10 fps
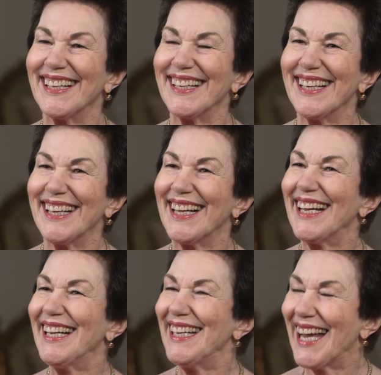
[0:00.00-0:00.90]
with
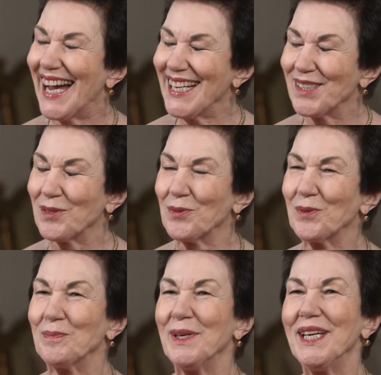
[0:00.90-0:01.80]
Her
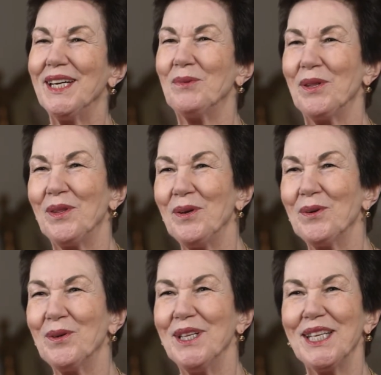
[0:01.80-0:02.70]
Excellency Sonia
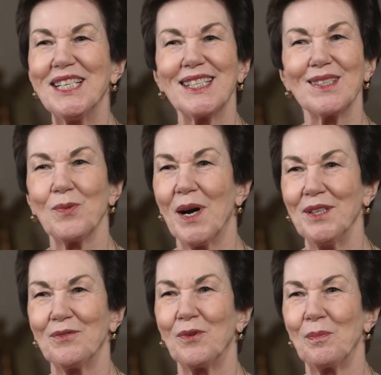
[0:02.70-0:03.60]
Guzmán. She's
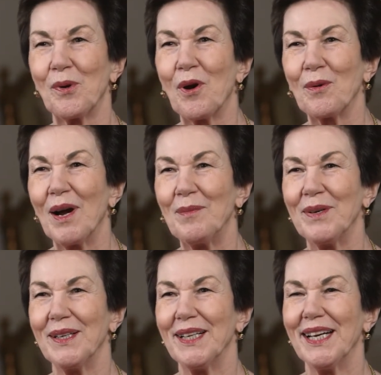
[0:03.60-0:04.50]
the ambassador
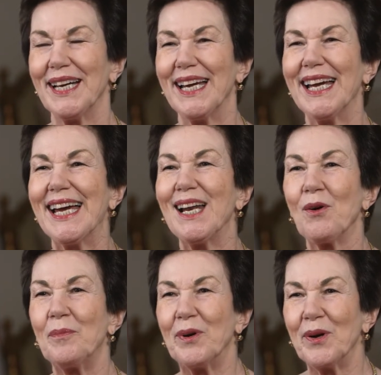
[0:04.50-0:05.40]
from the
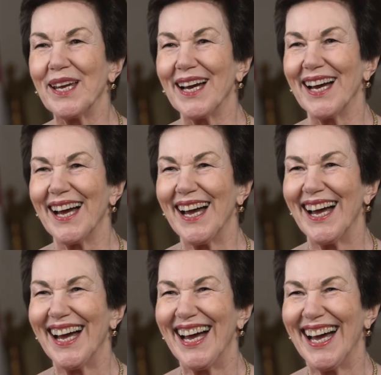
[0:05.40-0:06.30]
Dominican Republic
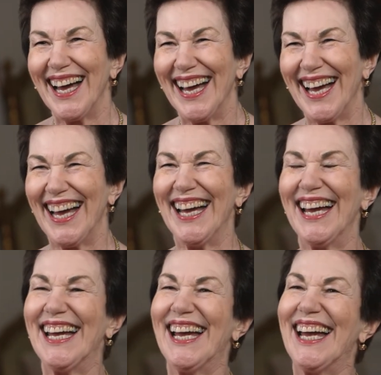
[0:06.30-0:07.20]
to the
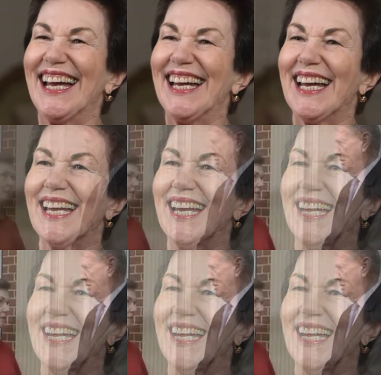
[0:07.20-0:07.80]
United States.